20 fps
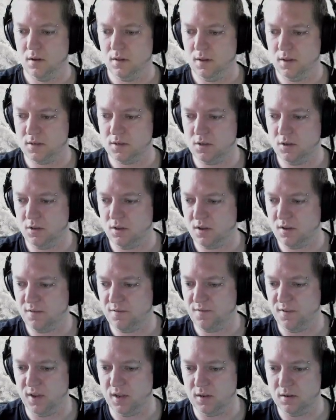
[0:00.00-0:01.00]
Let's do the
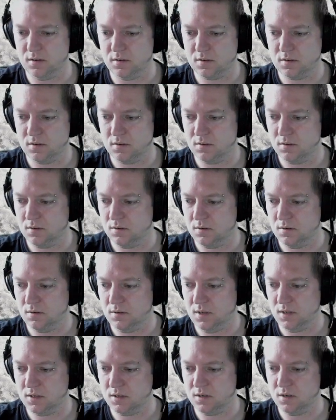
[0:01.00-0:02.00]
configures.
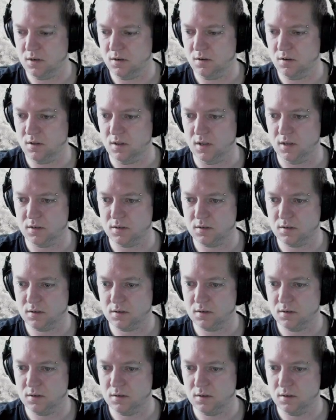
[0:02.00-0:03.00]
Let's do
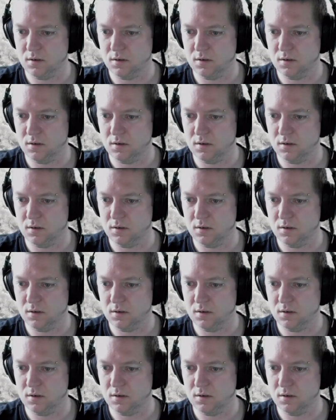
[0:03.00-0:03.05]
this